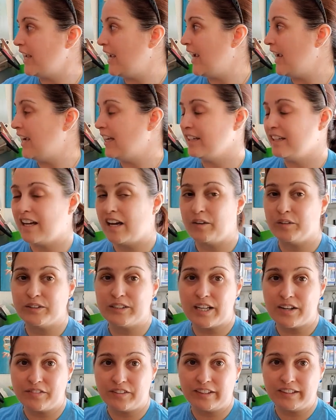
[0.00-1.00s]
and I will
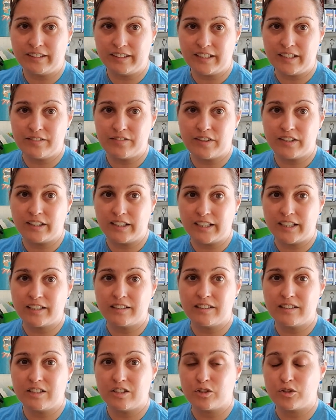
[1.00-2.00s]
definitely leave a link in
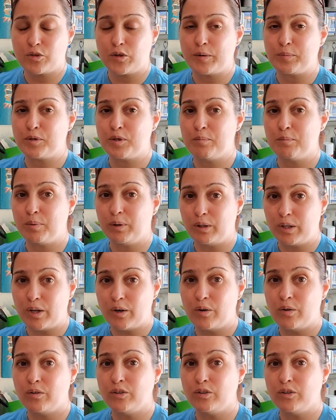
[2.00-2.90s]
the description below